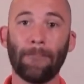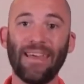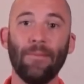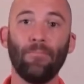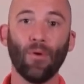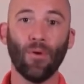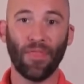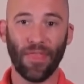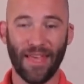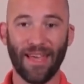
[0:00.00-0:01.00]
people
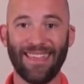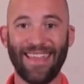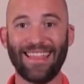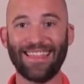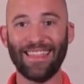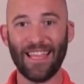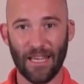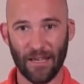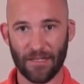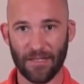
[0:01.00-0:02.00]
think that
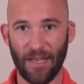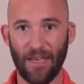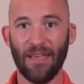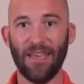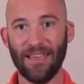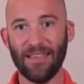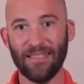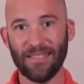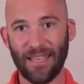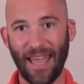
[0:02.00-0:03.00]
Linux
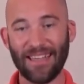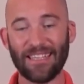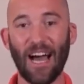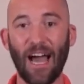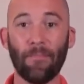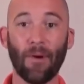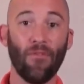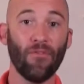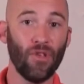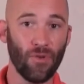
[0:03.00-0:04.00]
is a type
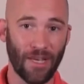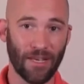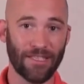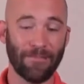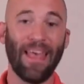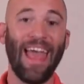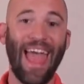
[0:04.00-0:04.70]
of Unix,